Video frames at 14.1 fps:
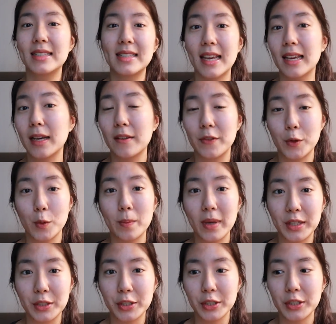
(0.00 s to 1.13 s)
take a few
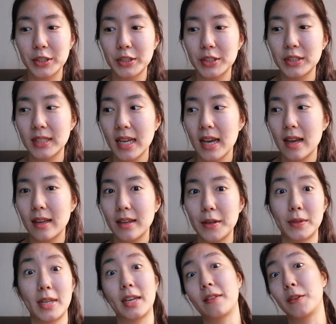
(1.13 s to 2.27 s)
pictures, you
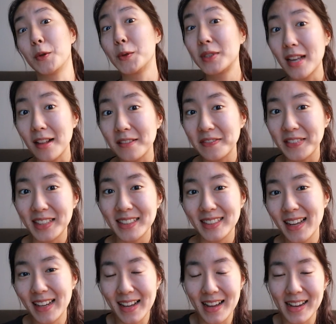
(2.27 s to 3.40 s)
know, take a few selfies
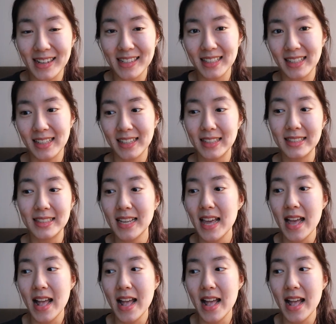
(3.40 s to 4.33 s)
like I did,